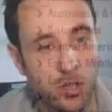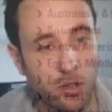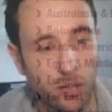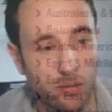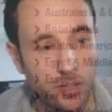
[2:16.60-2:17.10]
which has
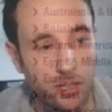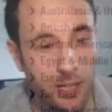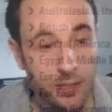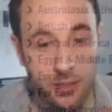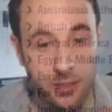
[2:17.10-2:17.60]
gone live
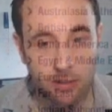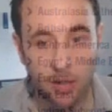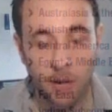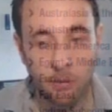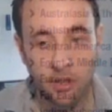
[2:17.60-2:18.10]
recently, is this
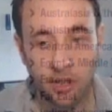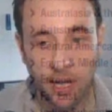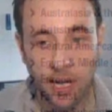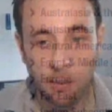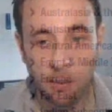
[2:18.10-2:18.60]
site
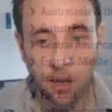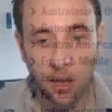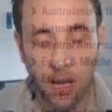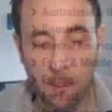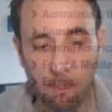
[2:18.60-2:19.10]
here
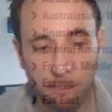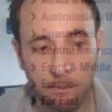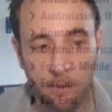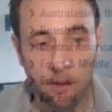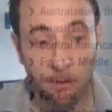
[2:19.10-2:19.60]
by
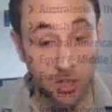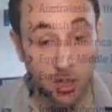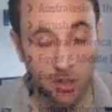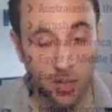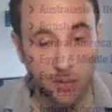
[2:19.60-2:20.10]

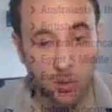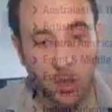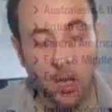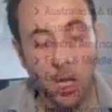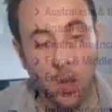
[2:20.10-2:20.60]
Saga Travel.
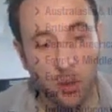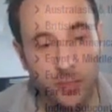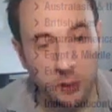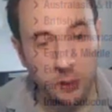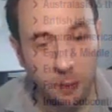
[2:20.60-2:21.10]
One
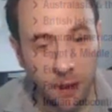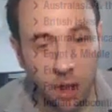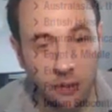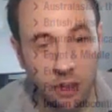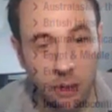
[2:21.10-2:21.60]
of the things we spent a
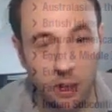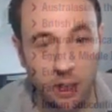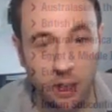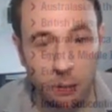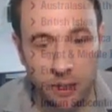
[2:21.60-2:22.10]
lot of time
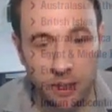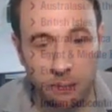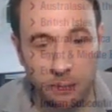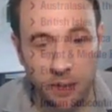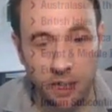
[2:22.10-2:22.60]
working on was
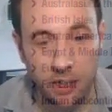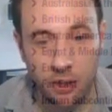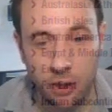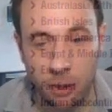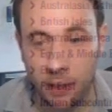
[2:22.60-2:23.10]
this section
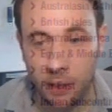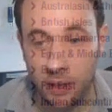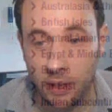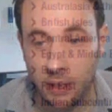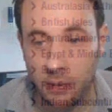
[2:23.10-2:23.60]
at the top here
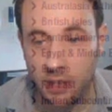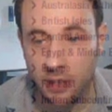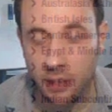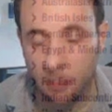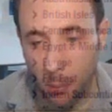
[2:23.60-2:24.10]
with these
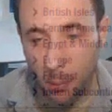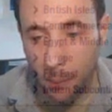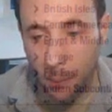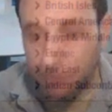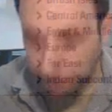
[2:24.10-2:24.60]
images that pop
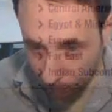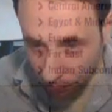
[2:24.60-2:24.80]
up.